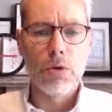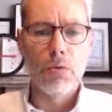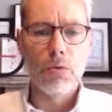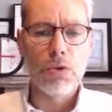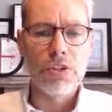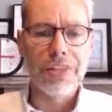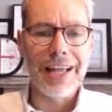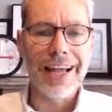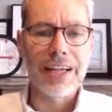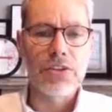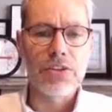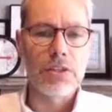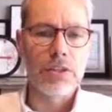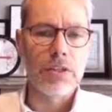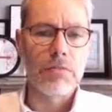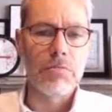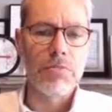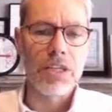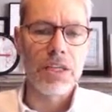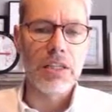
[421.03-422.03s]
would
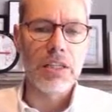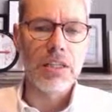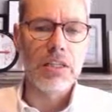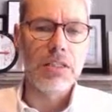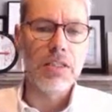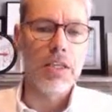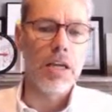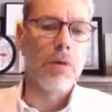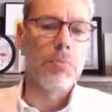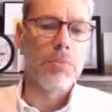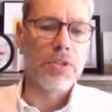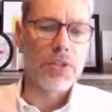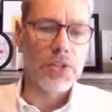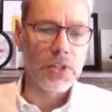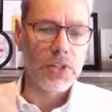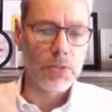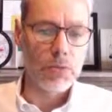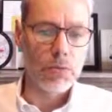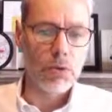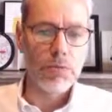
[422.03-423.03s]
actually be the opposite,
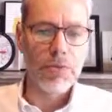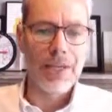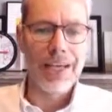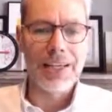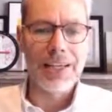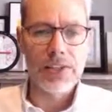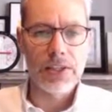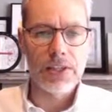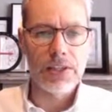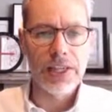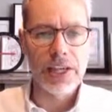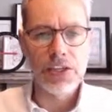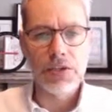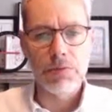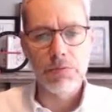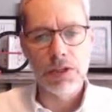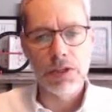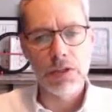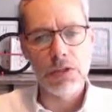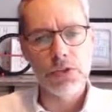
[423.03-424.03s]
would be escalation,
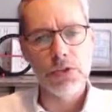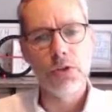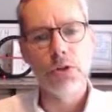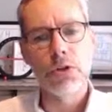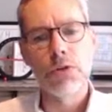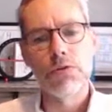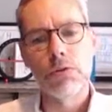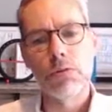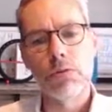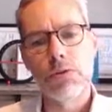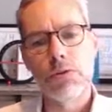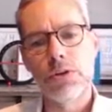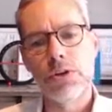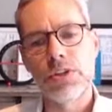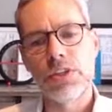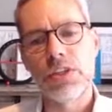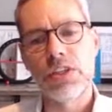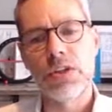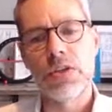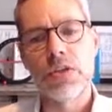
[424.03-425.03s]
because you go from
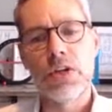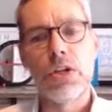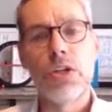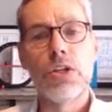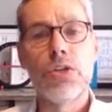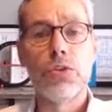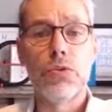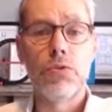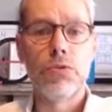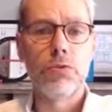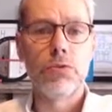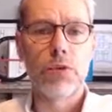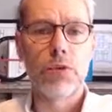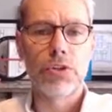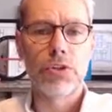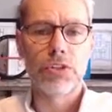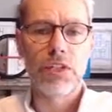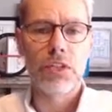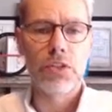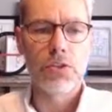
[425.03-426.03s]
13 to
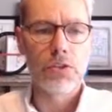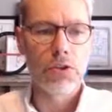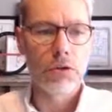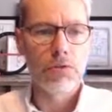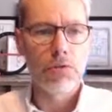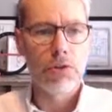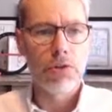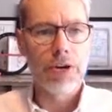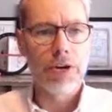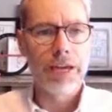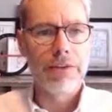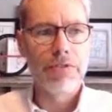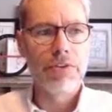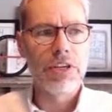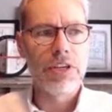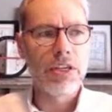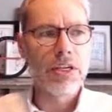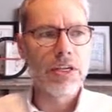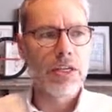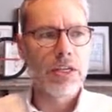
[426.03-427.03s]
40. And so for
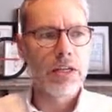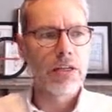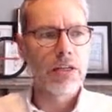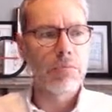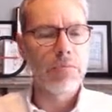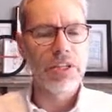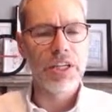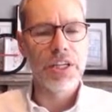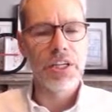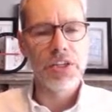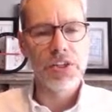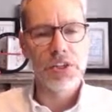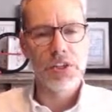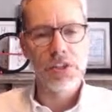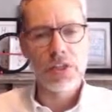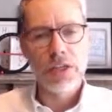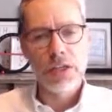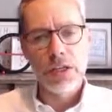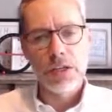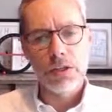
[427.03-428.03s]
every
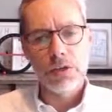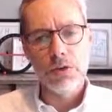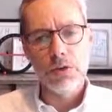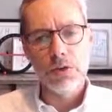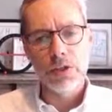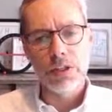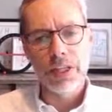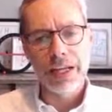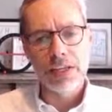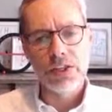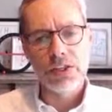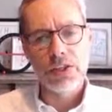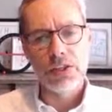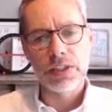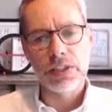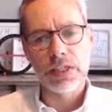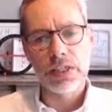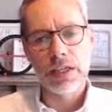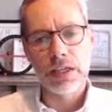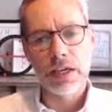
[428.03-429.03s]
combination, you can
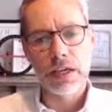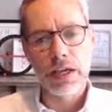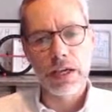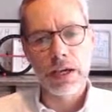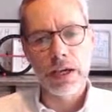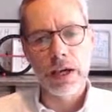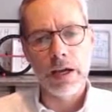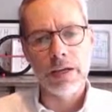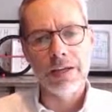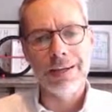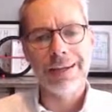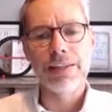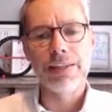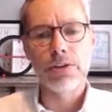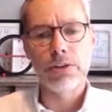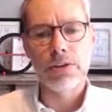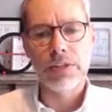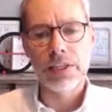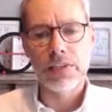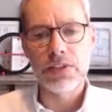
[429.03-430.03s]
actually
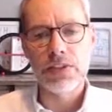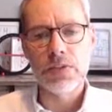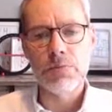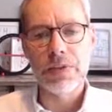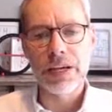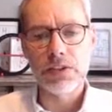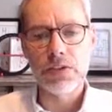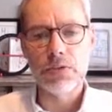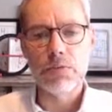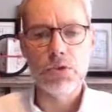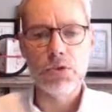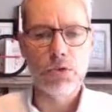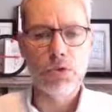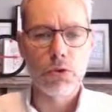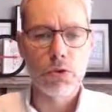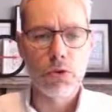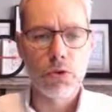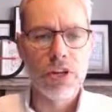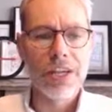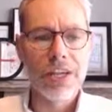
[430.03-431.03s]
calculate the spectrum
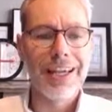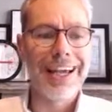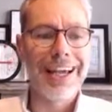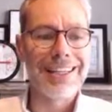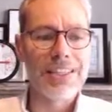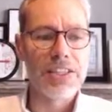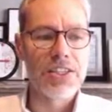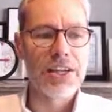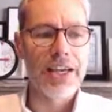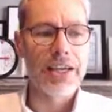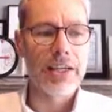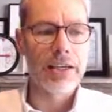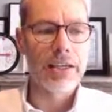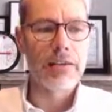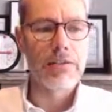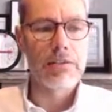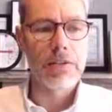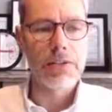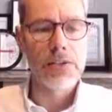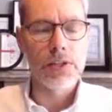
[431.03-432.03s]
score and check
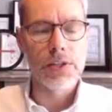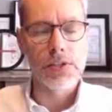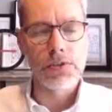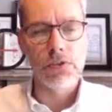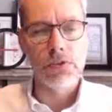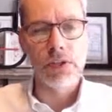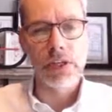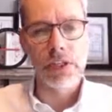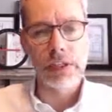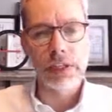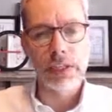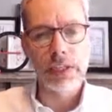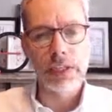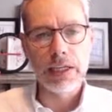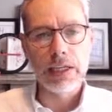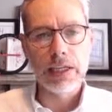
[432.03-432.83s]
if this is really